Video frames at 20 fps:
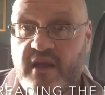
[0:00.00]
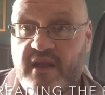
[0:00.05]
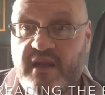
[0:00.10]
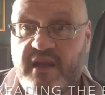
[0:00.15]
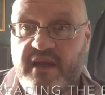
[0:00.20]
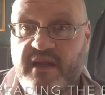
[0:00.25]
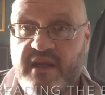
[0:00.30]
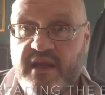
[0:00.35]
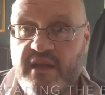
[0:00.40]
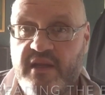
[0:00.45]

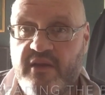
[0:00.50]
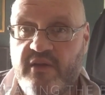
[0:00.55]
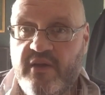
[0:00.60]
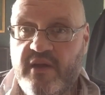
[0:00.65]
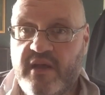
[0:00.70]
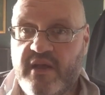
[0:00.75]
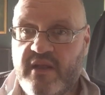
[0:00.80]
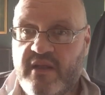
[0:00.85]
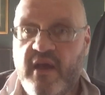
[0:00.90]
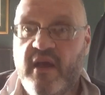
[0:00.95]

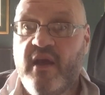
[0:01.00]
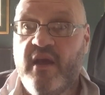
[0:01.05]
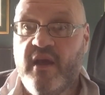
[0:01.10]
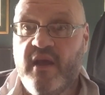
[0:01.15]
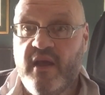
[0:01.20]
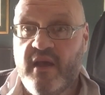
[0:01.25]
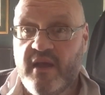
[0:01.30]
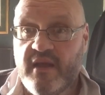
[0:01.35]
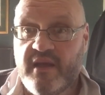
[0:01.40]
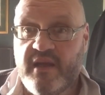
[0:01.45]
continuing
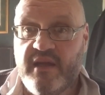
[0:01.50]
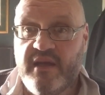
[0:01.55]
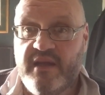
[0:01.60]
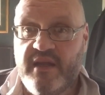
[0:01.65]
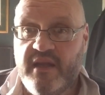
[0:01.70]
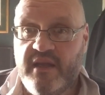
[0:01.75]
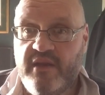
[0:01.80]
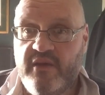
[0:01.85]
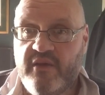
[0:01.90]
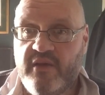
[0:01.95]

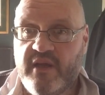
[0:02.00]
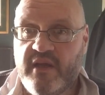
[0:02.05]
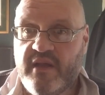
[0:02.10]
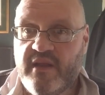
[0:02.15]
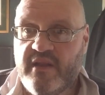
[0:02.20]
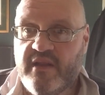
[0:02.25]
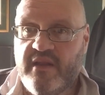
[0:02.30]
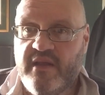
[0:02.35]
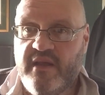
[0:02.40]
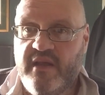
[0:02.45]

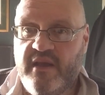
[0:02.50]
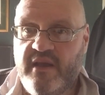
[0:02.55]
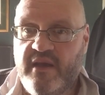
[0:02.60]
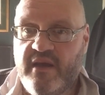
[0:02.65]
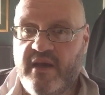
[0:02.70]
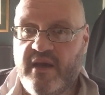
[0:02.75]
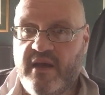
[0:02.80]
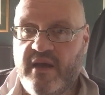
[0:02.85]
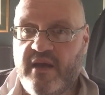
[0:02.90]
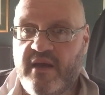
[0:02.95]
continuing
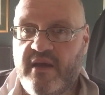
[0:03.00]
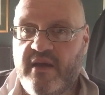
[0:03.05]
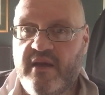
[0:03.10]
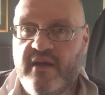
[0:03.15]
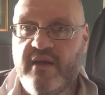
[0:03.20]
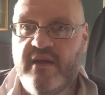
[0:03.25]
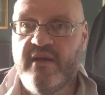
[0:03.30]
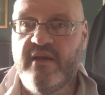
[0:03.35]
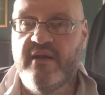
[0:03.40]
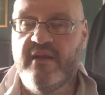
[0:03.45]
the uh,
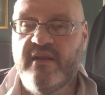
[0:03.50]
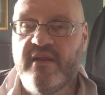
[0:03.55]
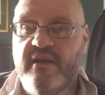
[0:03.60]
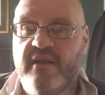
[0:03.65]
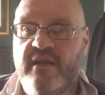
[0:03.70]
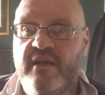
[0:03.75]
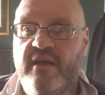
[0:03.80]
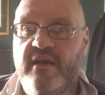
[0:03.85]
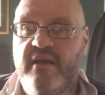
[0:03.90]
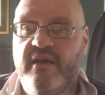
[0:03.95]

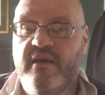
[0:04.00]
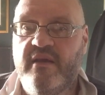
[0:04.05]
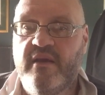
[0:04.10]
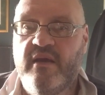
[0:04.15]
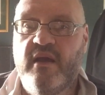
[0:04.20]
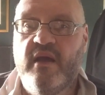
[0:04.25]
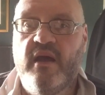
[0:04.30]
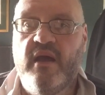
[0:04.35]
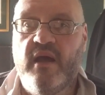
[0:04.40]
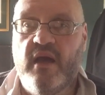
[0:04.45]
the
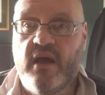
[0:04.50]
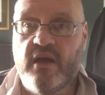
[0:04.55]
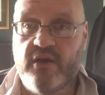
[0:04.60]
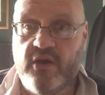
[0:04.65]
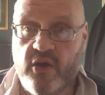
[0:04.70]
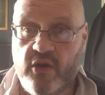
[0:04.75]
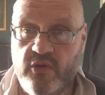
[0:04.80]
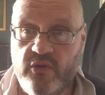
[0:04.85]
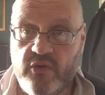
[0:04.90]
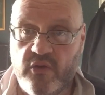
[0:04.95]

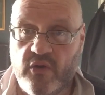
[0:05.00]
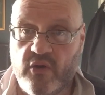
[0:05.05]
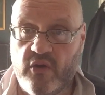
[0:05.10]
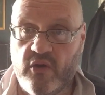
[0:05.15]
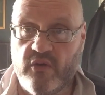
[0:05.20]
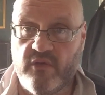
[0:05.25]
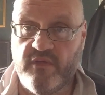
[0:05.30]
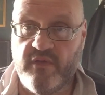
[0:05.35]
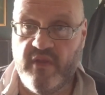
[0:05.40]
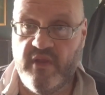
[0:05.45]
account
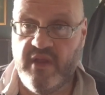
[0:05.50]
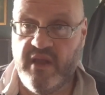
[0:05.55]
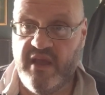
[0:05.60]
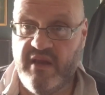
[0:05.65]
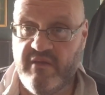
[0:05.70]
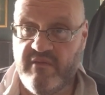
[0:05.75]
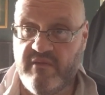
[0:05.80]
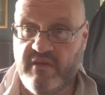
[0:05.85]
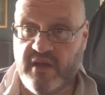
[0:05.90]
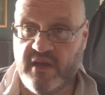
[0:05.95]
of
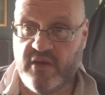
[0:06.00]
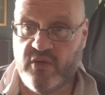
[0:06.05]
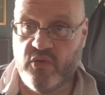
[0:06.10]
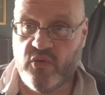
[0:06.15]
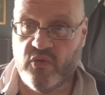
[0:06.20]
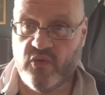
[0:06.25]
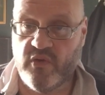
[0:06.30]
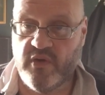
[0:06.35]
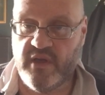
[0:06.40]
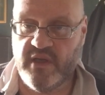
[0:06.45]
the
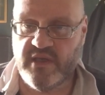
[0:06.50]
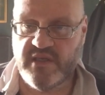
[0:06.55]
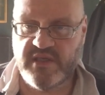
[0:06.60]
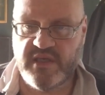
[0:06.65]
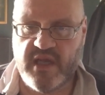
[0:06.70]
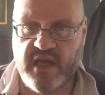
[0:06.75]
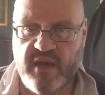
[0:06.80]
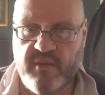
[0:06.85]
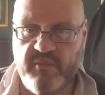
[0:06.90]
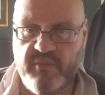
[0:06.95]
victorious
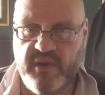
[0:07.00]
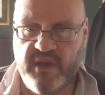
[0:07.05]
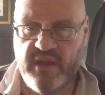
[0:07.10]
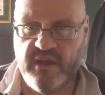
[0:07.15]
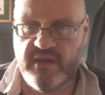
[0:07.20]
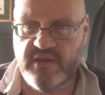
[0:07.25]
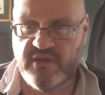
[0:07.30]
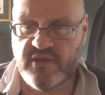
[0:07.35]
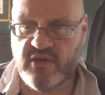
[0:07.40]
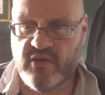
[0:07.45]

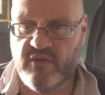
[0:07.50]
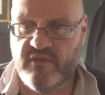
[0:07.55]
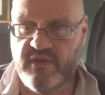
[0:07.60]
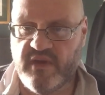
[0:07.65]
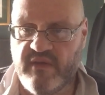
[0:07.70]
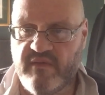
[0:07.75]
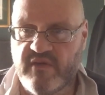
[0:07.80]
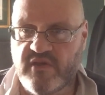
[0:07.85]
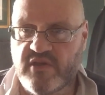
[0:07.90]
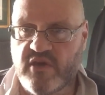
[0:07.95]
campaigns of
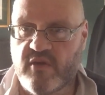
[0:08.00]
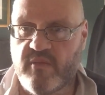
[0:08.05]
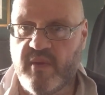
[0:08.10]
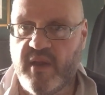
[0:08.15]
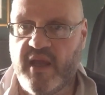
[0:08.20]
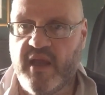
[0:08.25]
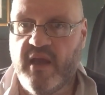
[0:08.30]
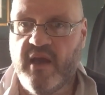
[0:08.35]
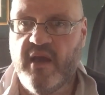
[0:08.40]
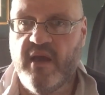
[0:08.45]
David's
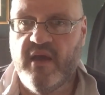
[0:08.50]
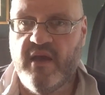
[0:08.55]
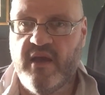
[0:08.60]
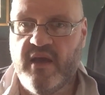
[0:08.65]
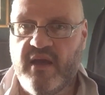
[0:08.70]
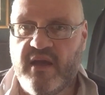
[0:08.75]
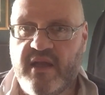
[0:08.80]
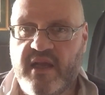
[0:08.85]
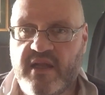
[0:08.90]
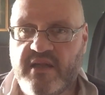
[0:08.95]
army
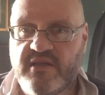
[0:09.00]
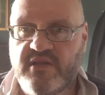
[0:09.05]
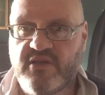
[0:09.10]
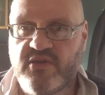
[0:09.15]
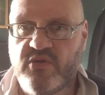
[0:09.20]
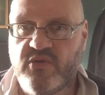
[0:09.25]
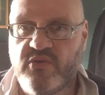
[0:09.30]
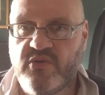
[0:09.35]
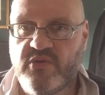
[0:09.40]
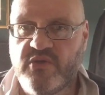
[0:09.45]
against
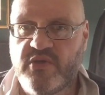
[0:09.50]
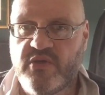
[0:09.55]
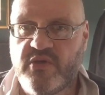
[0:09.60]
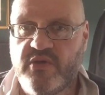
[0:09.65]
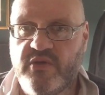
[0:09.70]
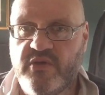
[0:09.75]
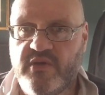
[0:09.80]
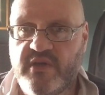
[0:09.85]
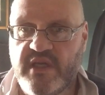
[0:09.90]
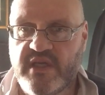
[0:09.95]
those
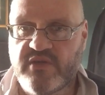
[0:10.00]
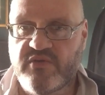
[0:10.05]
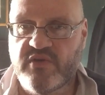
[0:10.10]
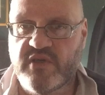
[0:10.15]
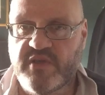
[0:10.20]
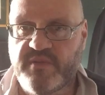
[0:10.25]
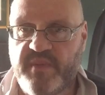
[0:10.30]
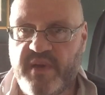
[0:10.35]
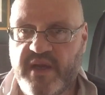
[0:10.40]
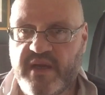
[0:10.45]
who
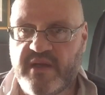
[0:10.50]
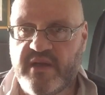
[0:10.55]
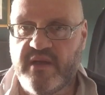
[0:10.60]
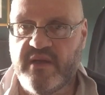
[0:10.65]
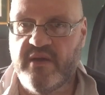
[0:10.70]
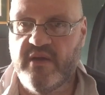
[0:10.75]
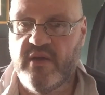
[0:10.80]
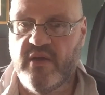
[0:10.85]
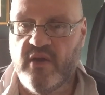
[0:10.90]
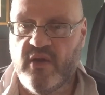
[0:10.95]
disrespected,